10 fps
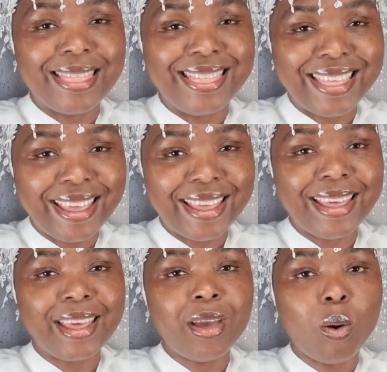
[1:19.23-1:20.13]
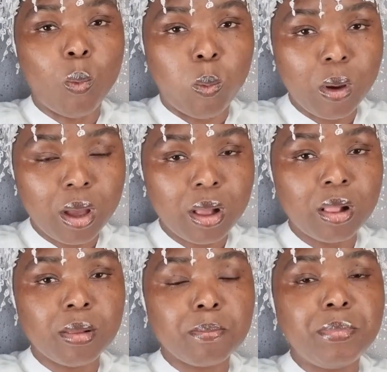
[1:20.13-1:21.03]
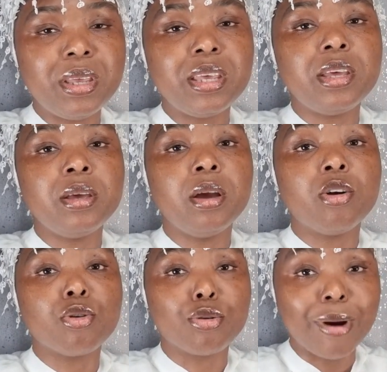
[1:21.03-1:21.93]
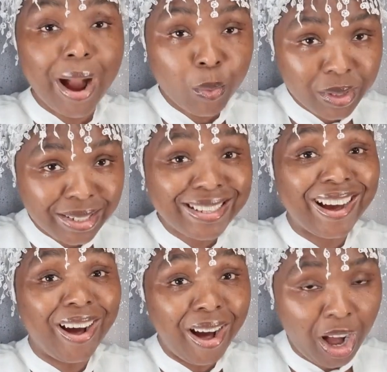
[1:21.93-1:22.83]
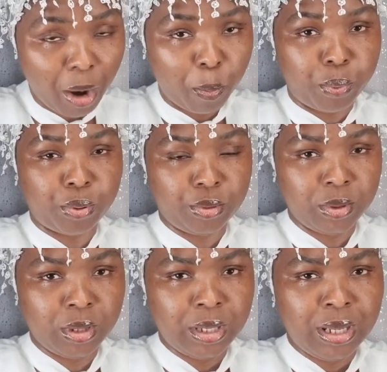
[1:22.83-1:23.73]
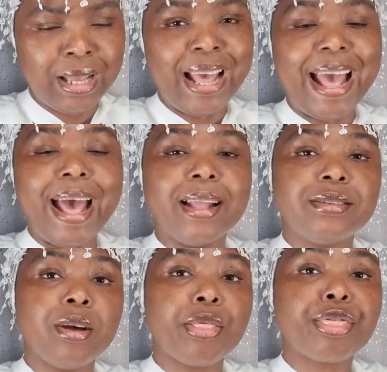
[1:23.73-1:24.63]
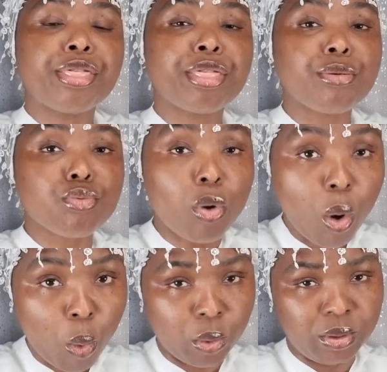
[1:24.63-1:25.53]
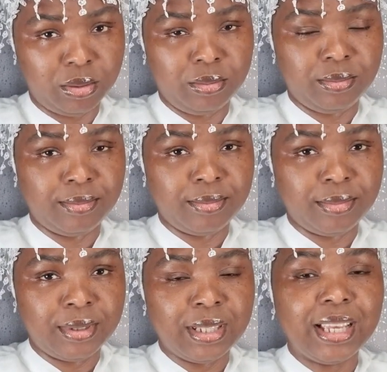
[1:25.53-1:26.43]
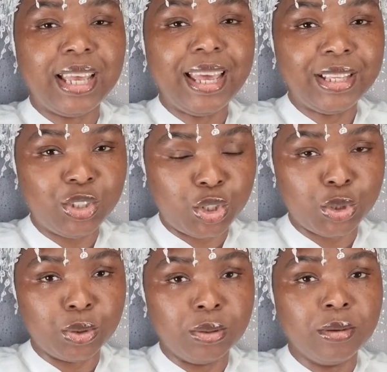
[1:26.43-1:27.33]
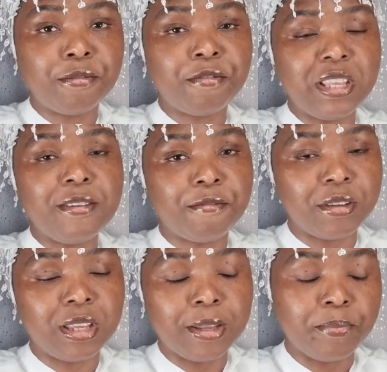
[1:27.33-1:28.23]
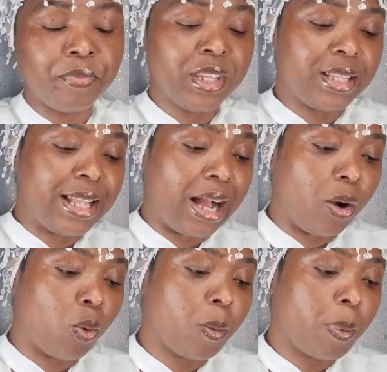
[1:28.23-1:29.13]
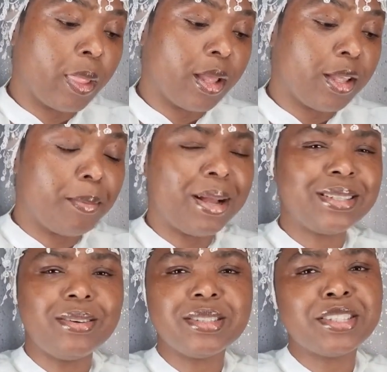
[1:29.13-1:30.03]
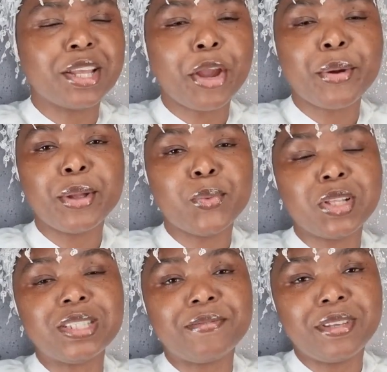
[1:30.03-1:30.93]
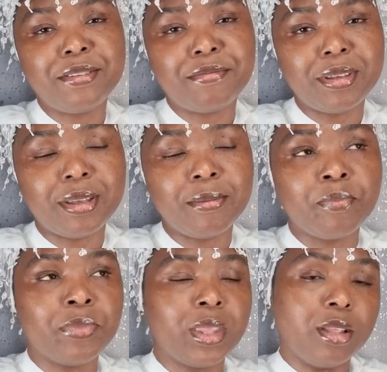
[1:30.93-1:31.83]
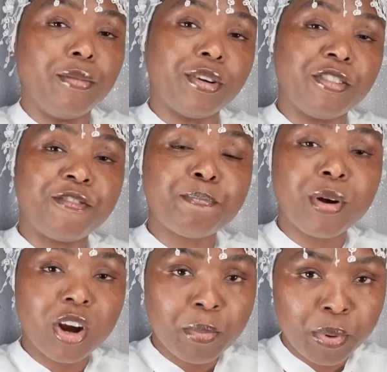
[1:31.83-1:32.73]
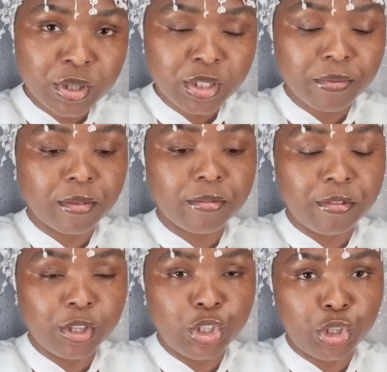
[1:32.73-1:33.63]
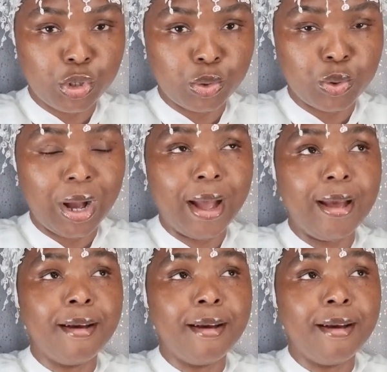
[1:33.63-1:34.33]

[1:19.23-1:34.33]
they will be rounded up and thrown into Fifi. Now, you might say, oh, Sister Kerry-Ann, what is Fifi? Now, for the purpose of the video,